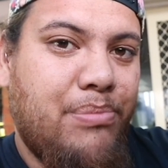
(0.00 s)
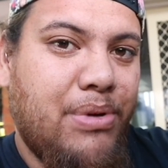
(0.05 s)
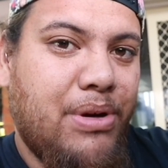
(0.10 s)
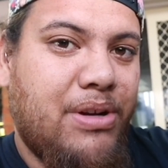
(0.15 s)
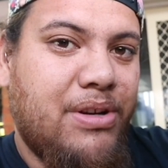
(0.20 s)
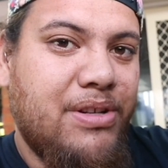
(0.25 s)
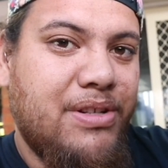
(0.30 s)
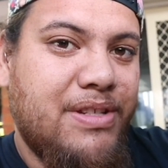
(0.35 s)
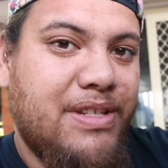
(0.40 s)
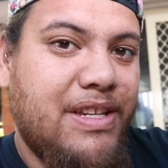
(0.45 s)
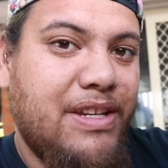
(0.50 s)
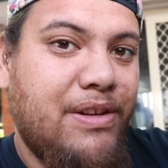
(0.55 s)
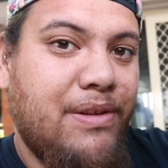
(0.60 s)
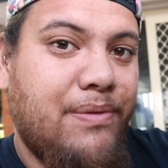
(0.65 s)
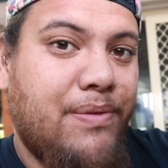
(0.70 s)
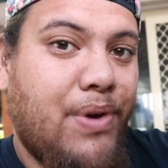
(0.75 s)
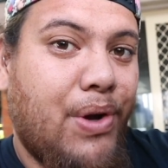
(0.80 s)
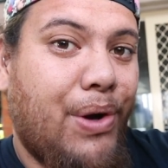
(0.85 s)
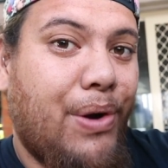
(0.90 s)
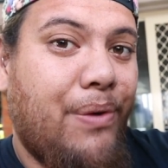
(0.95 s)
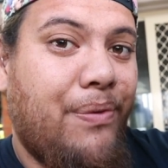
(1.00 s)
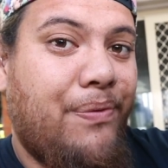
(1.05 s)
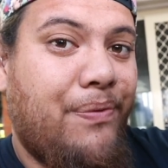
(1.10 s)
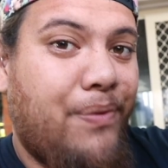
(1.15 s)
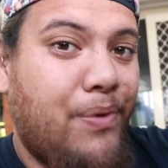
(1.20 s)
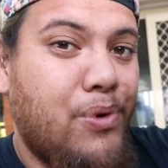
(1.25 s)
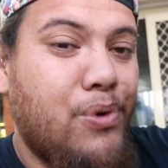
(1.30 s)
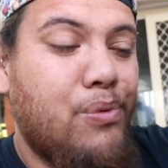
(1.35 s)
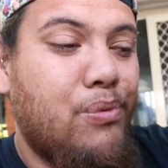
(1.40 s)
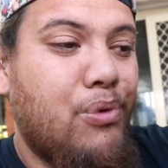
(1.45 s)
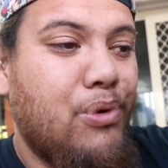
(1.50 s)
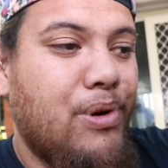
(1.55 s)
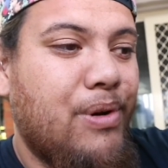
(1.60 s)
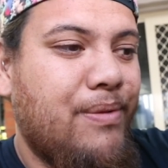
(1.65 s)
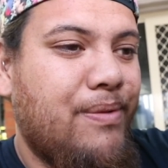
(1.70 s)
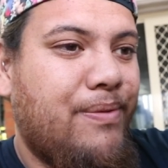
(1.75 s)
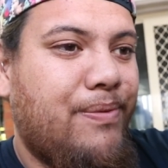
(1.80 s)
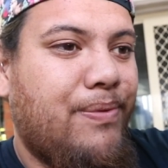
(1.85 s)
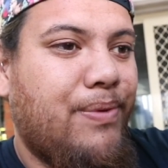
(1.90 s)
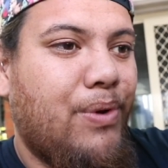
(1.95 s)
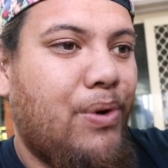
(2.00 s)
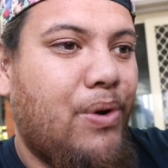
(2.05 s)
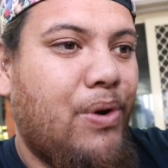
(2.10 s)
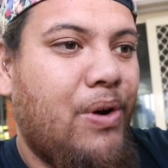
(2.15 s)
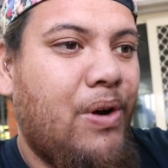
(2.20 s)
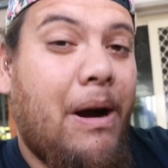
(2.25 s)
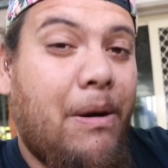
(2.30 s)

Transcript: because you've got a full wooden floor,